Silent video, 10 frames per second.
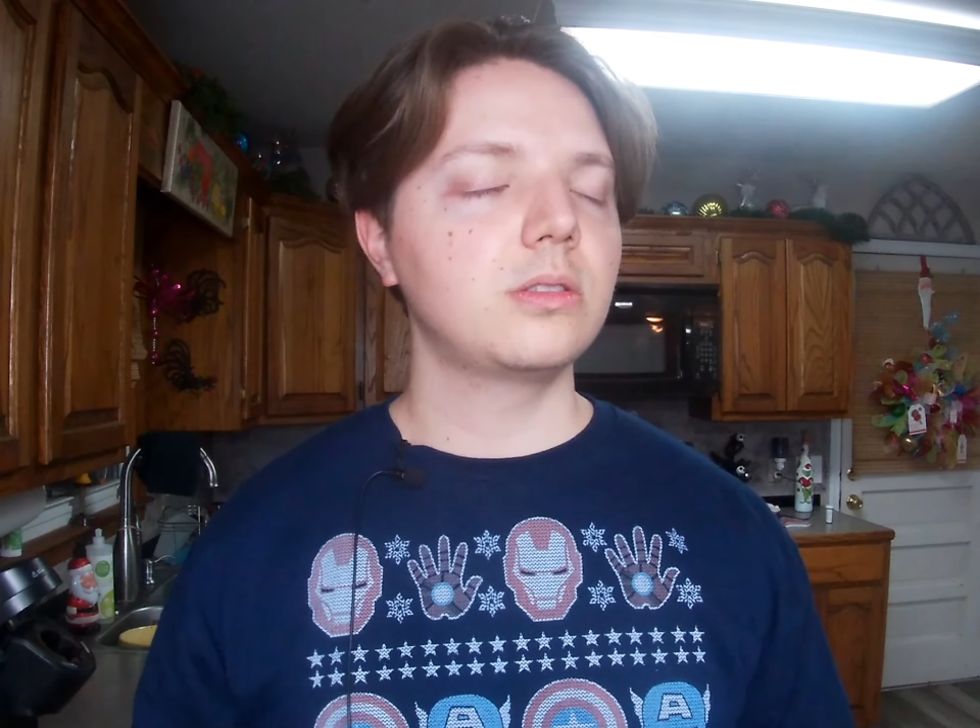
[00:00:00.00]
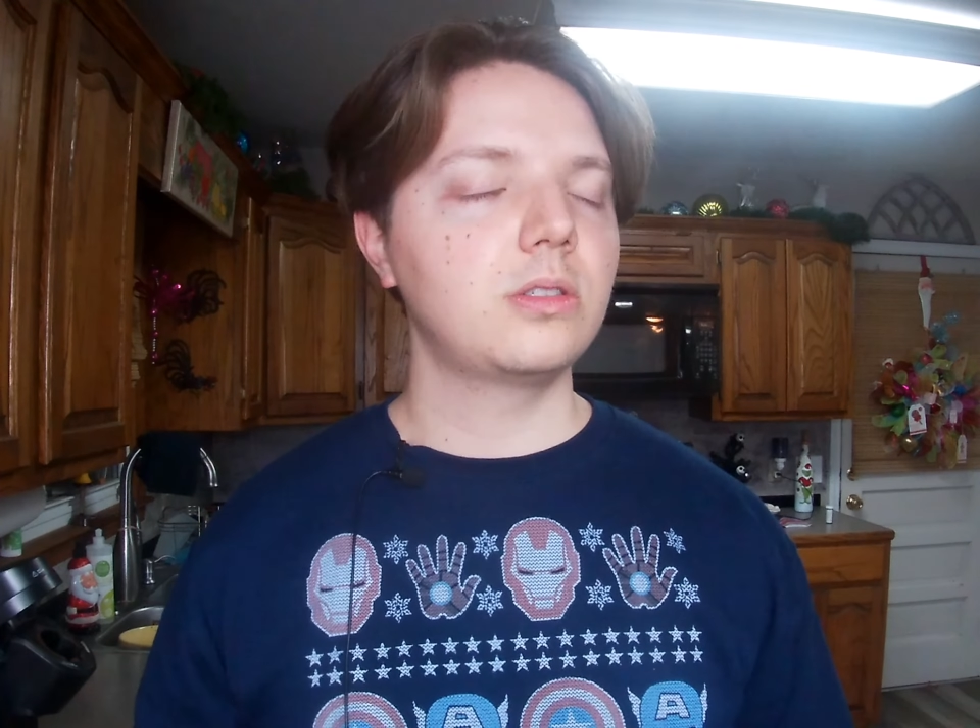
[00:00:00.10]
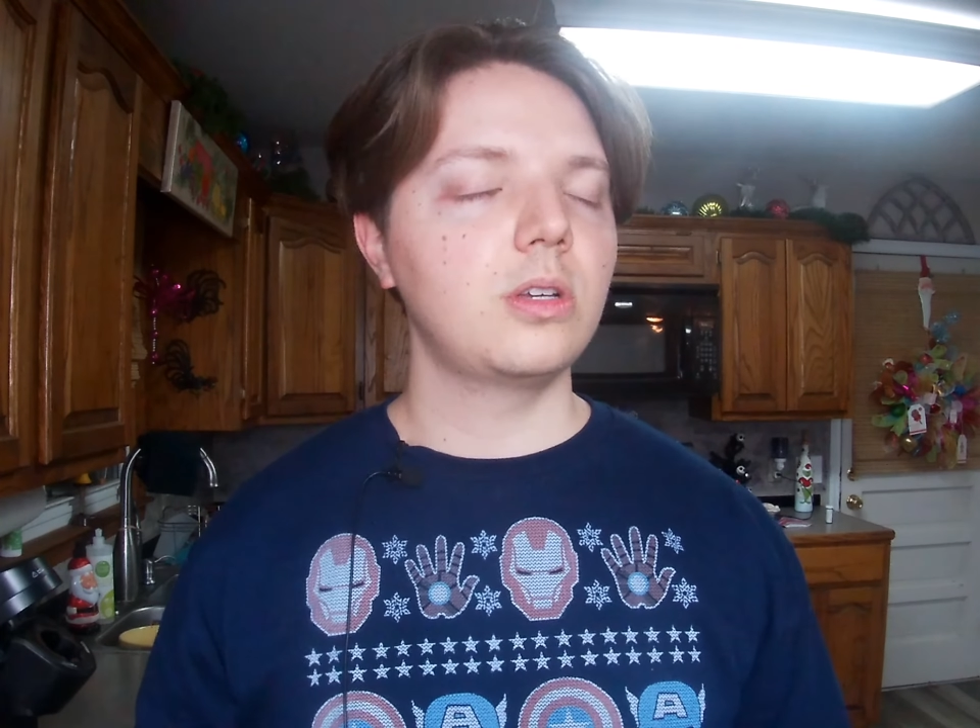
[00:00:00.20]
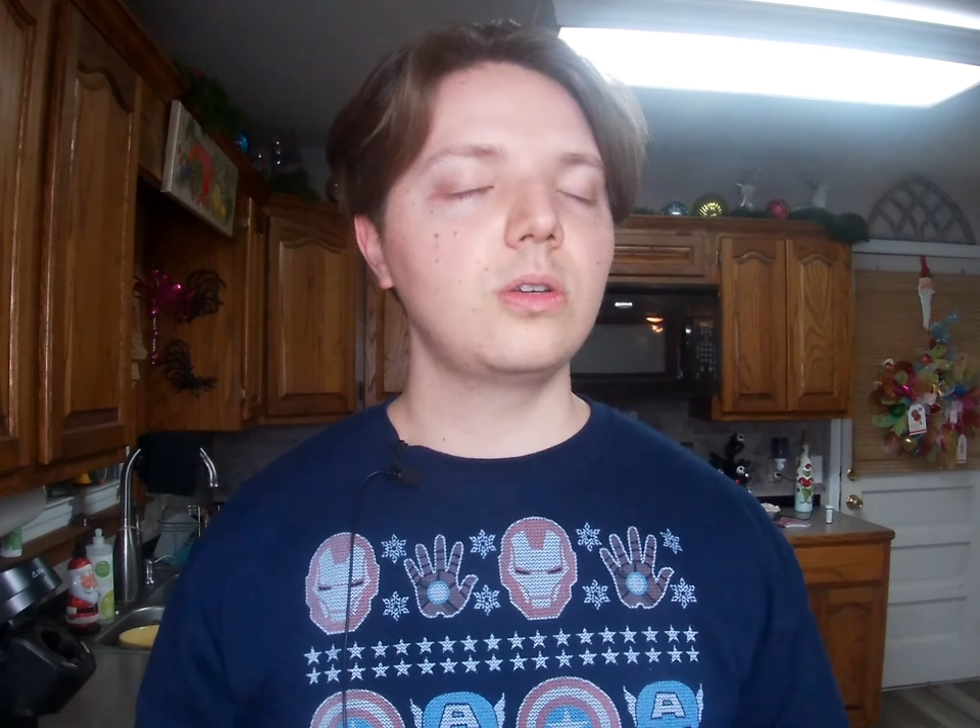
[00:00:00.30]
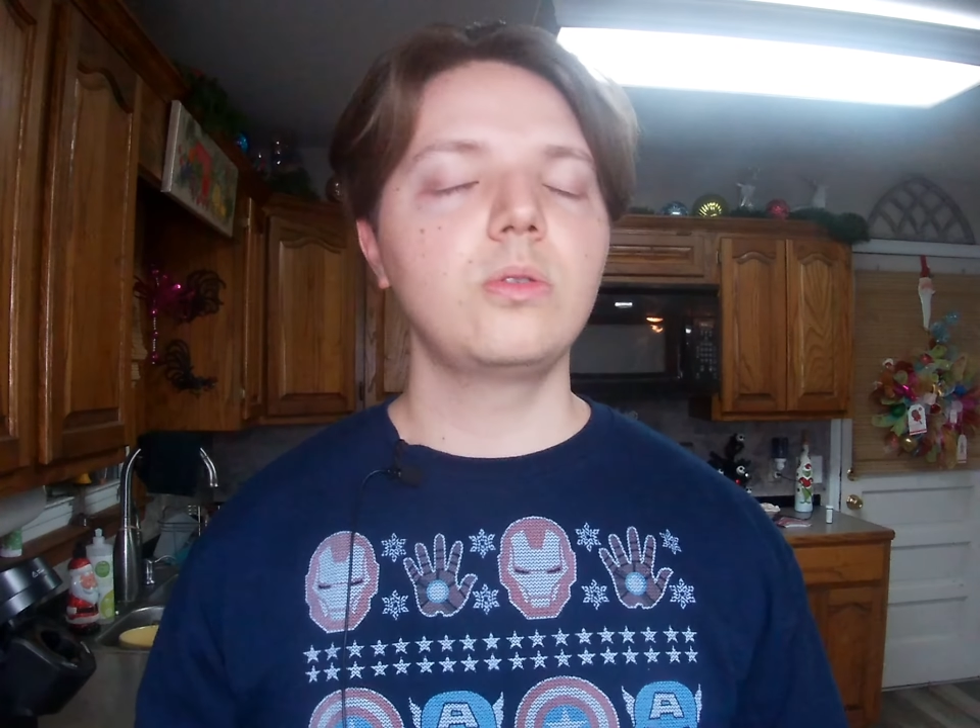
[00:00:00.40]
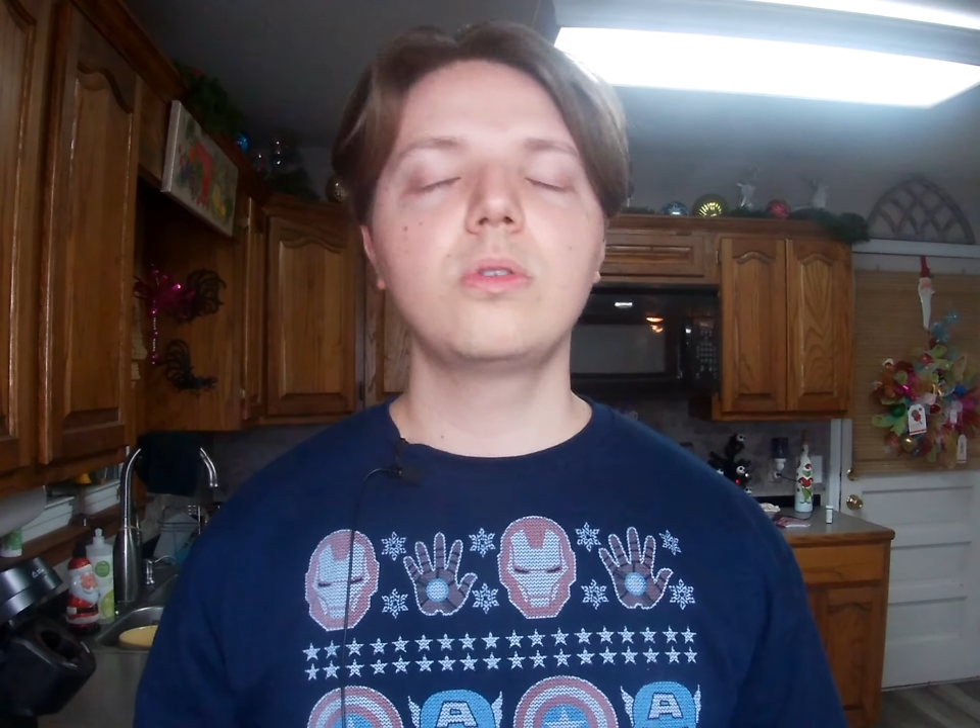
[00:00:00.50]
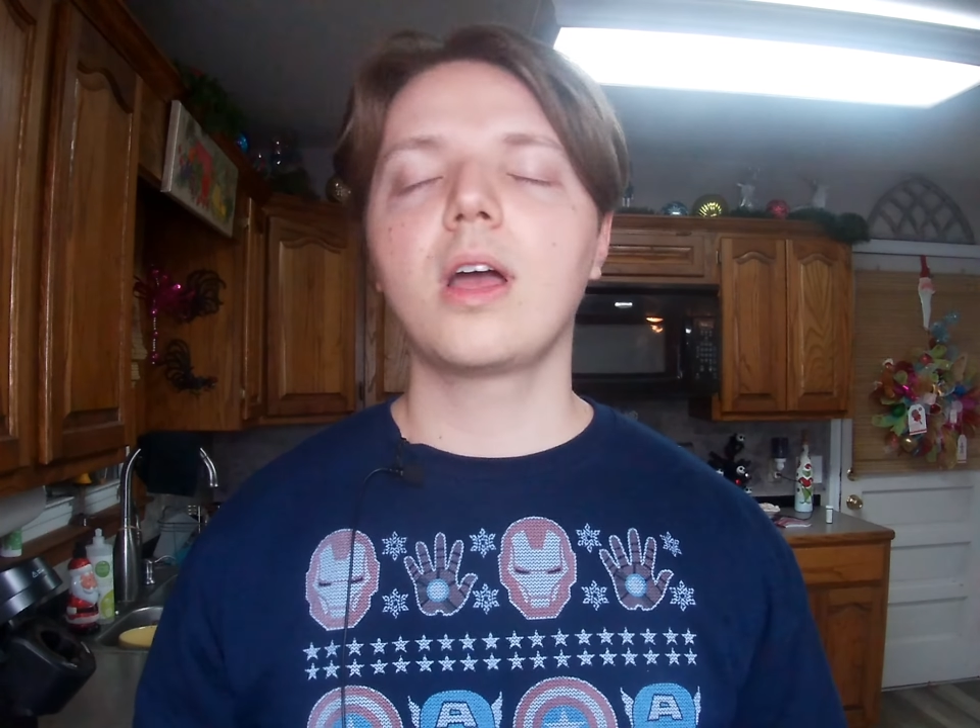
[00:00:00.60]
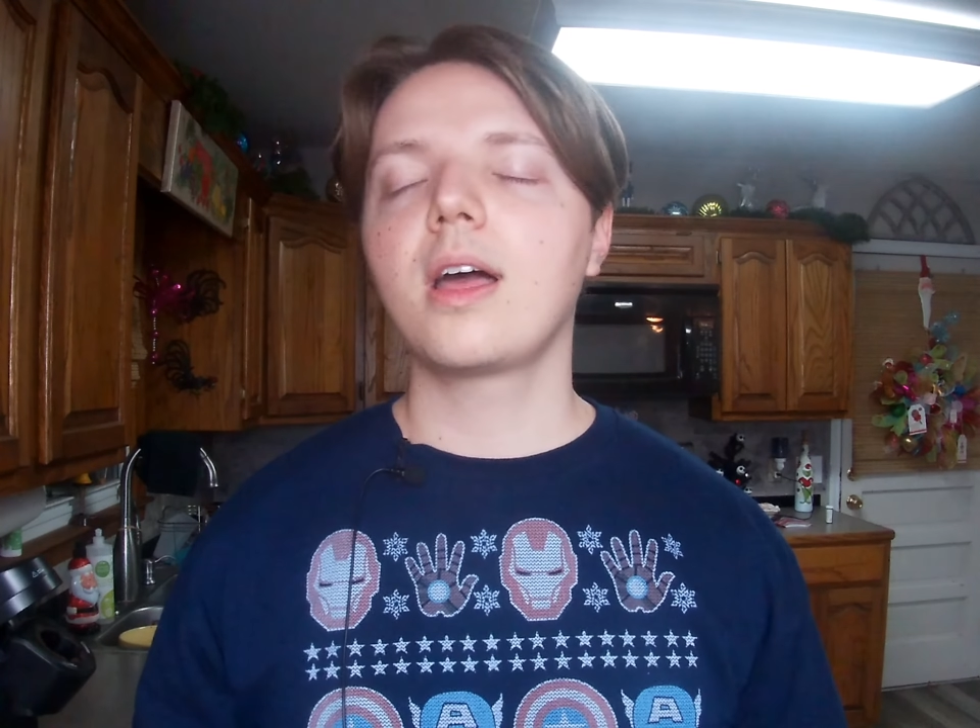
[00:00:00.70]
to